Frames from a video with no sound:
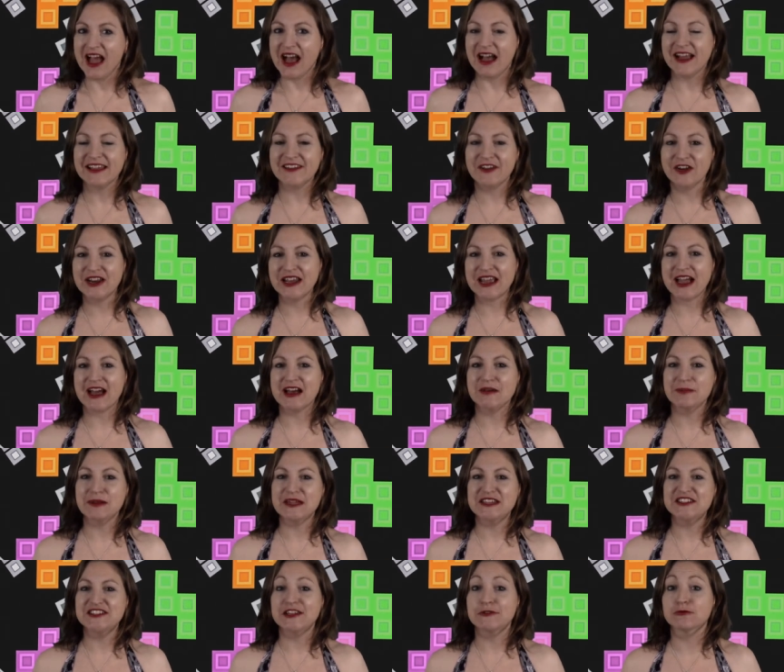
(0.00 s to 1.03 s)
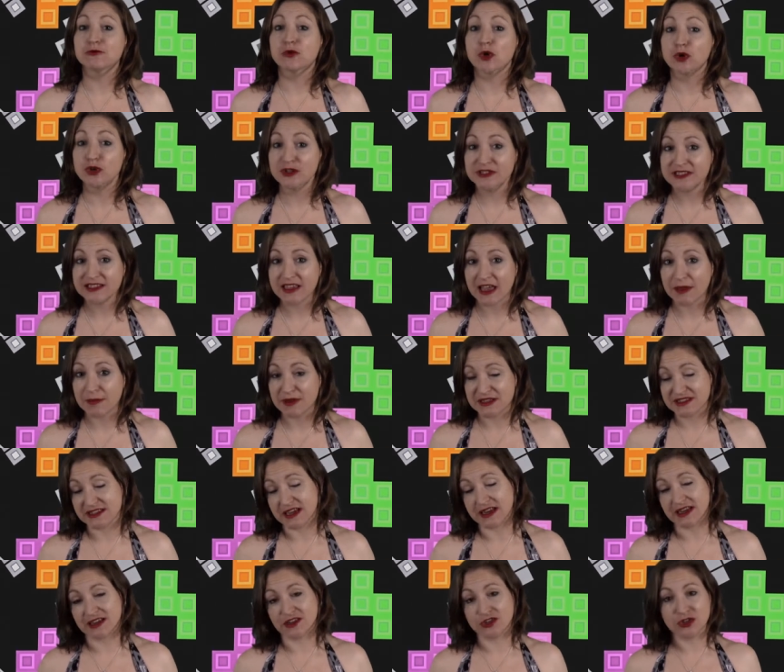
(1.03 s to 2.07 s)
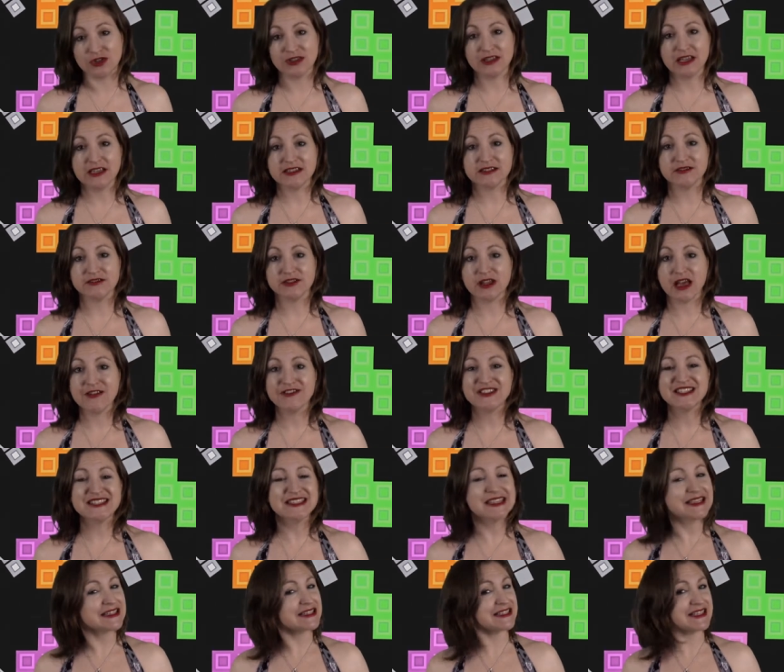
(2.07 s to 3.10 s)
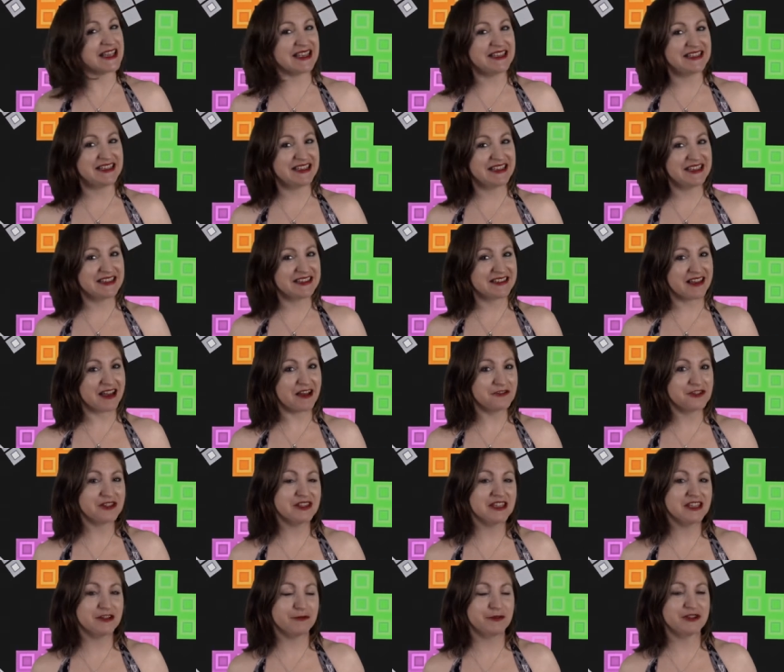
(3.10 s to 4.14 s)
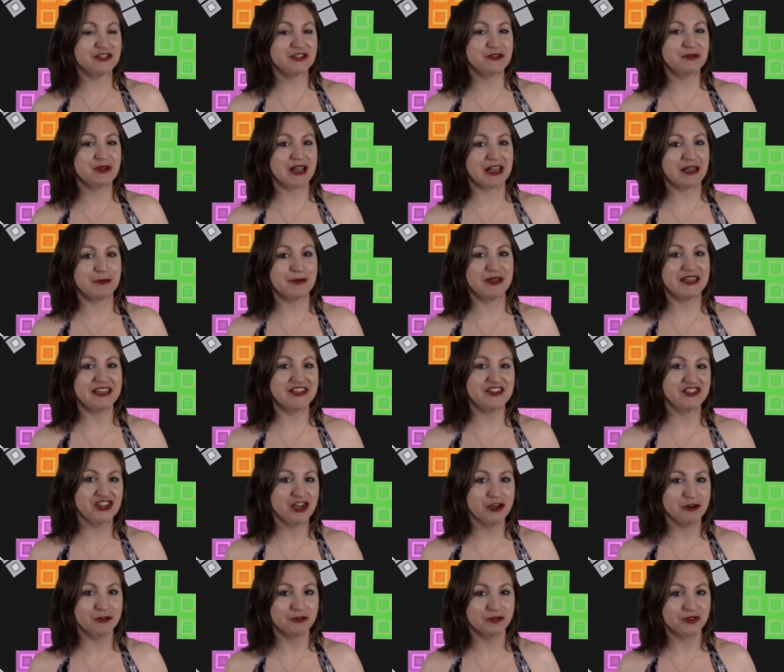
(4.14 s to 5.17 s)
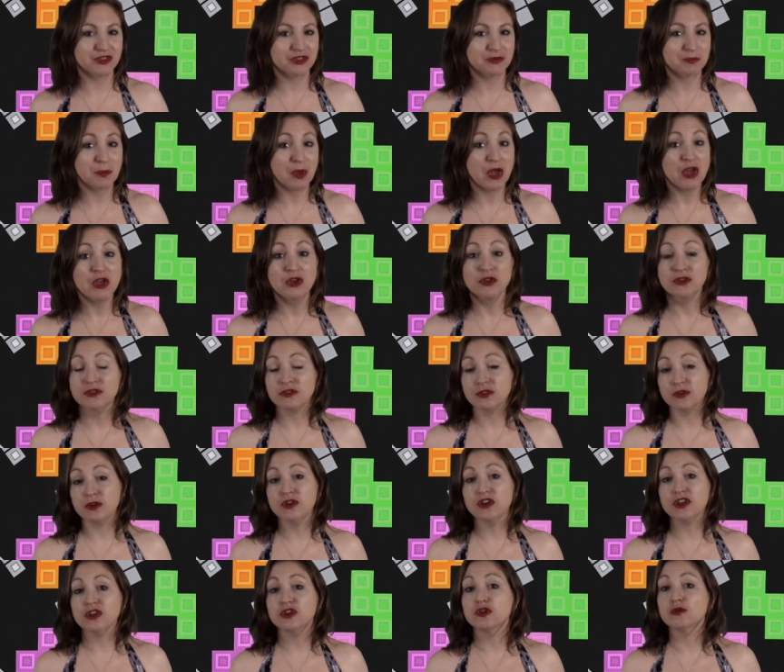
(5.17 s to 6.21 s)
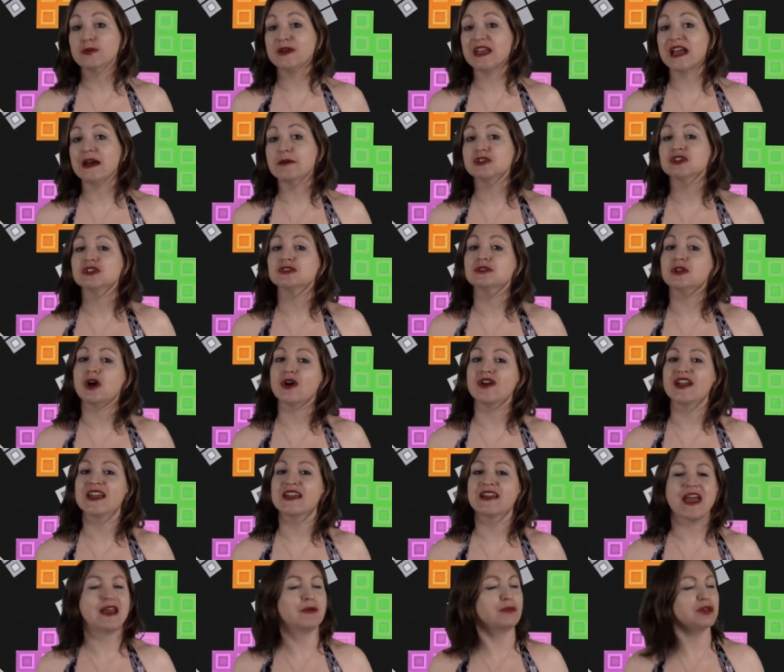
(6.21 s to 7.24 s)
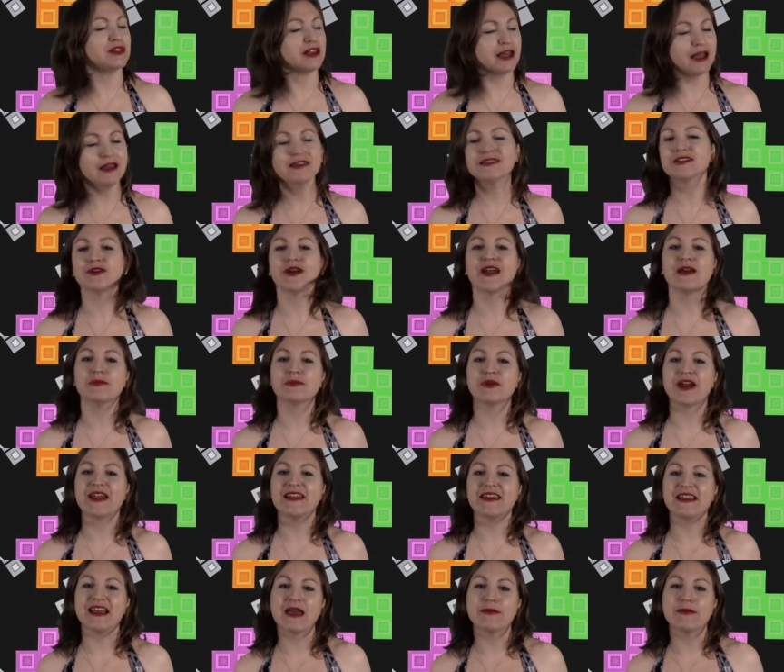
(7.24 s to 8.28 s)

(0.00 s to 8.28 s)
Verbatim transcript: Iconic RPG RuneScape is getting a new lease of life 16 years after the original game hit shelves. Soon, you'll be able to log in and play the groundbreaking